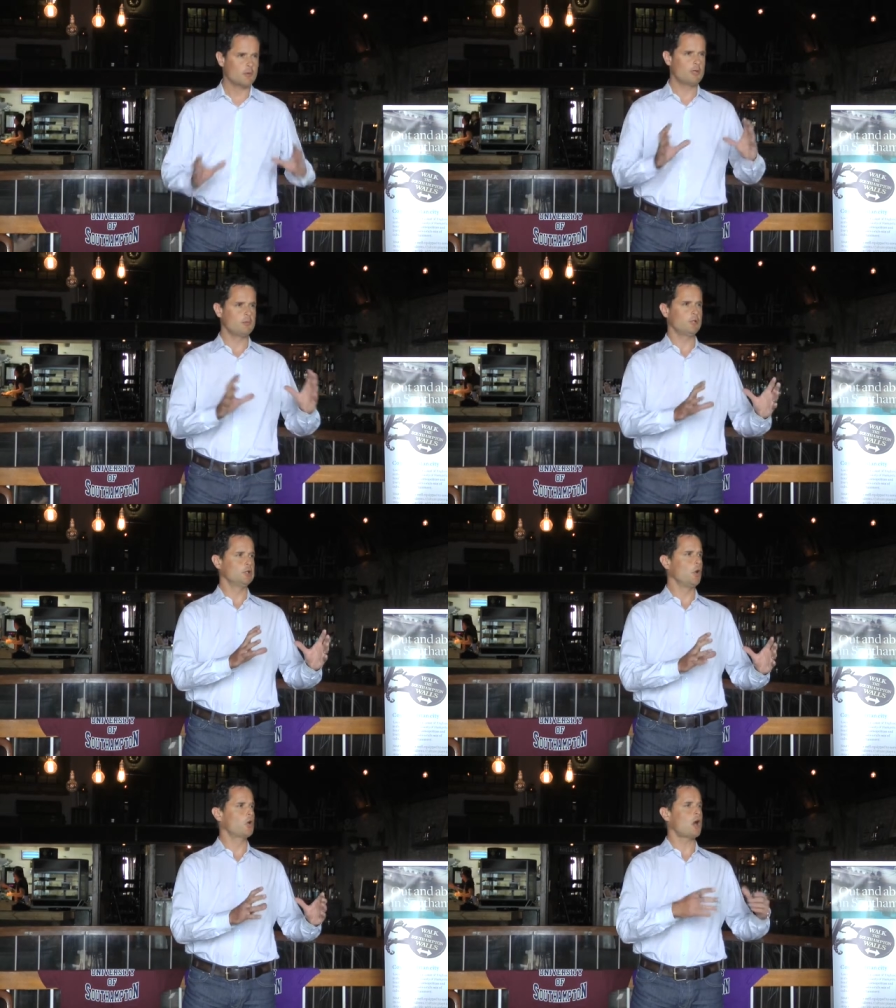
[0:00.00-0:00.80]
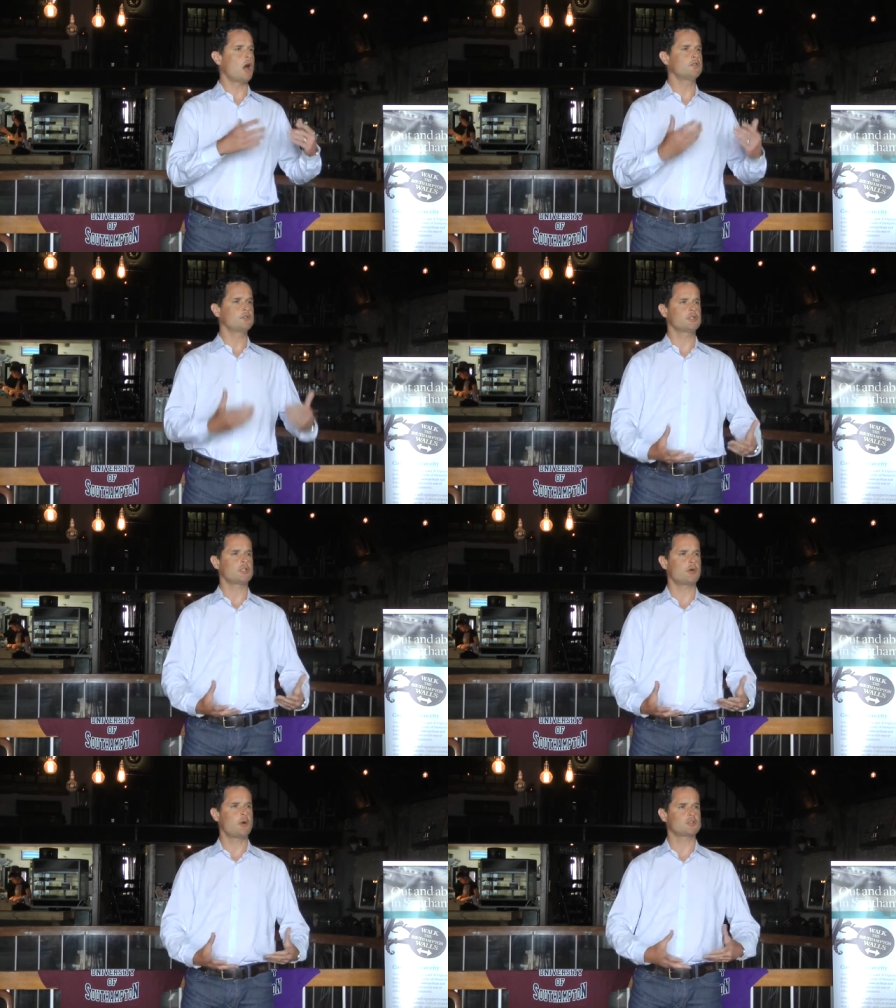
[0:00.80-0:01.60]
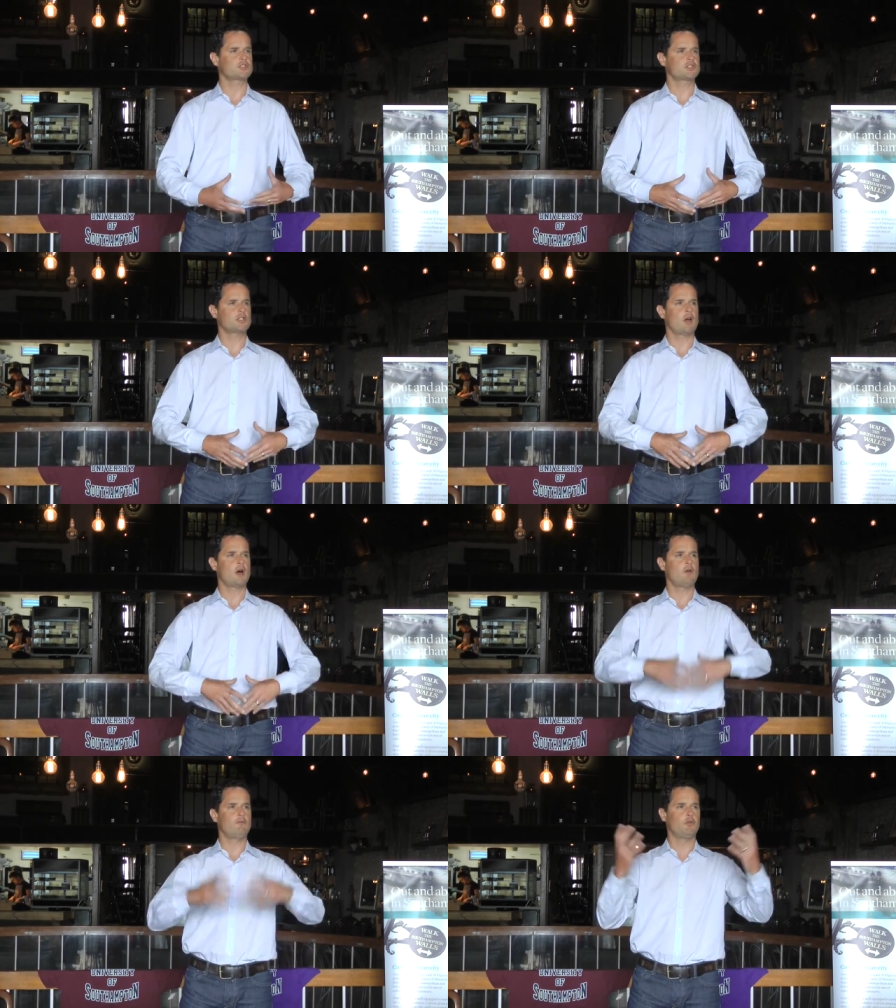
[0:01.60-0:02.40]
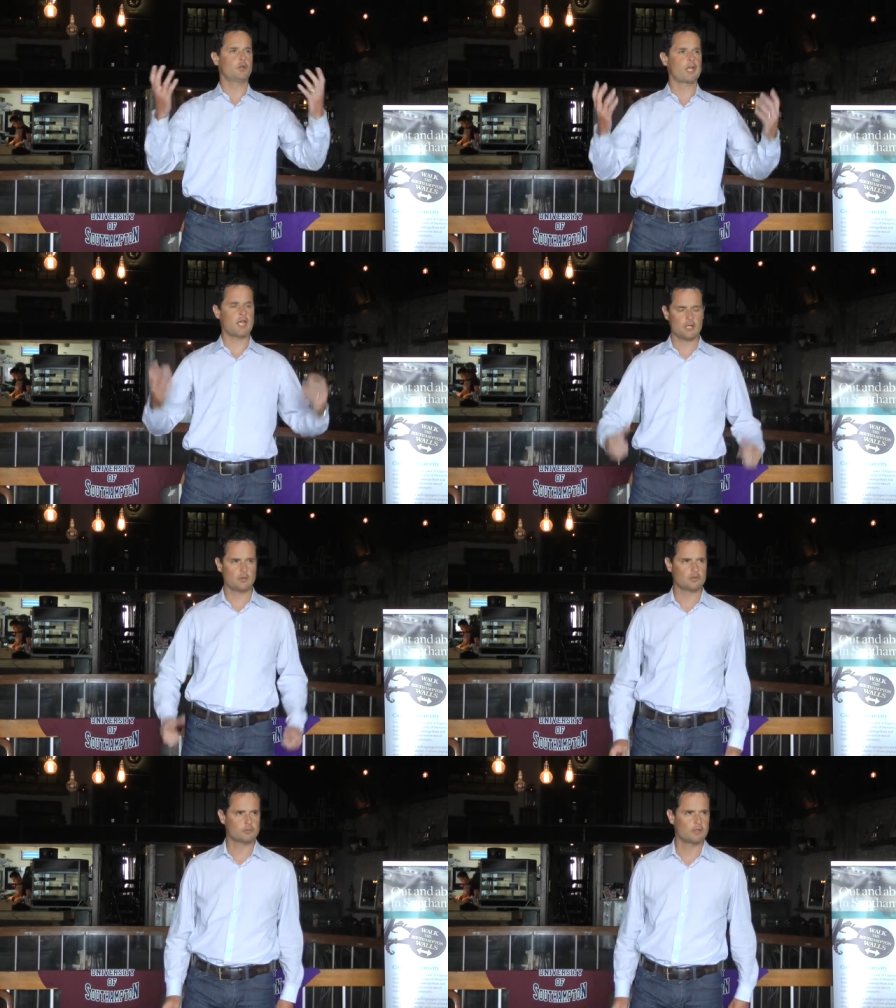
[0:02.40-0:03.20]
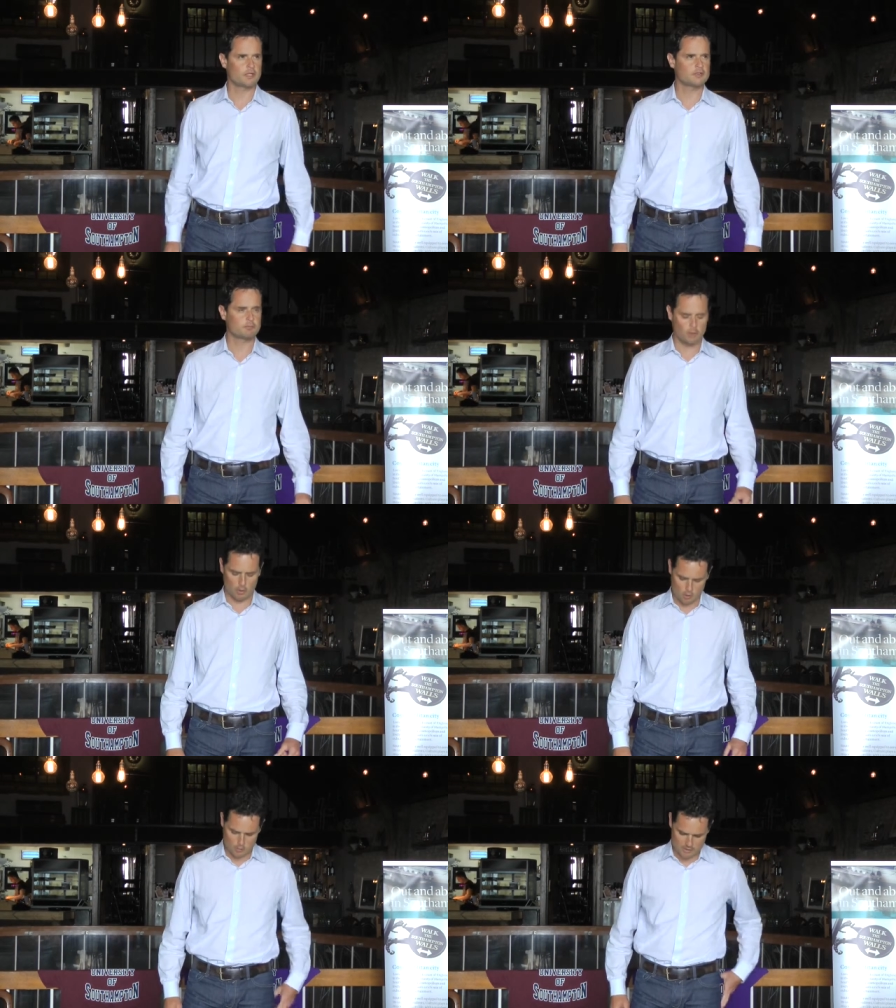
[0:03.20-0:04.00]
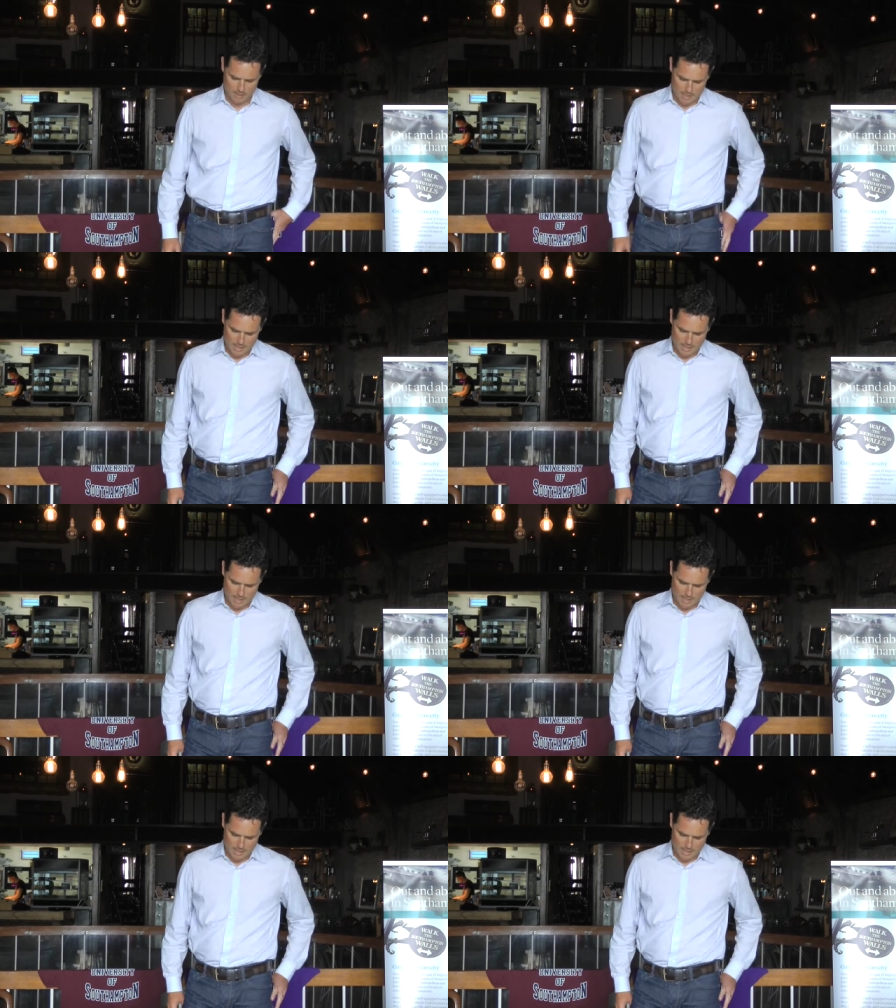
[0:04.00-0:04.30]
We will look under the crust and how volcanoes will explode,